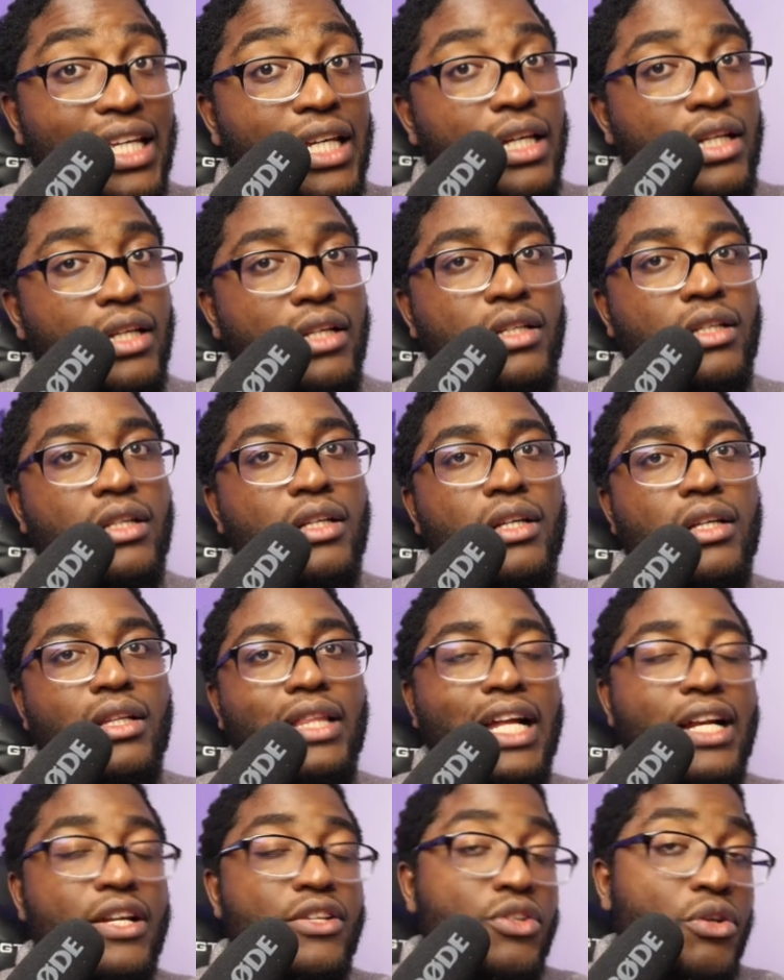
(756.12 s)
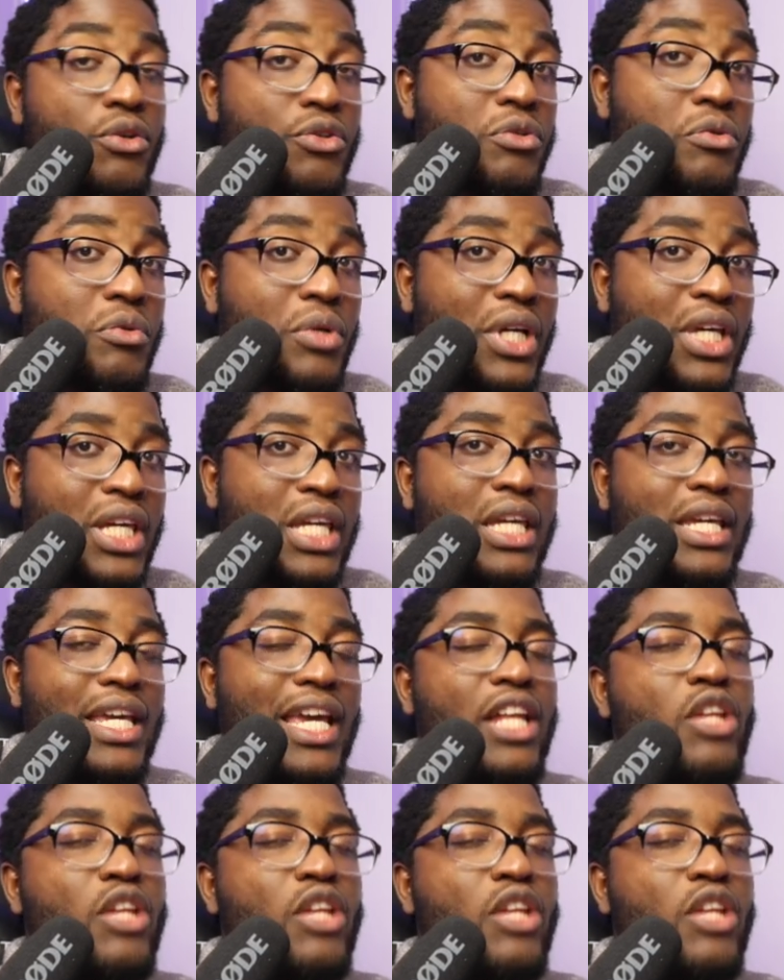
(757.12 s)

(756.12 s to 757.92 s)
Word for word: in. That is also a key.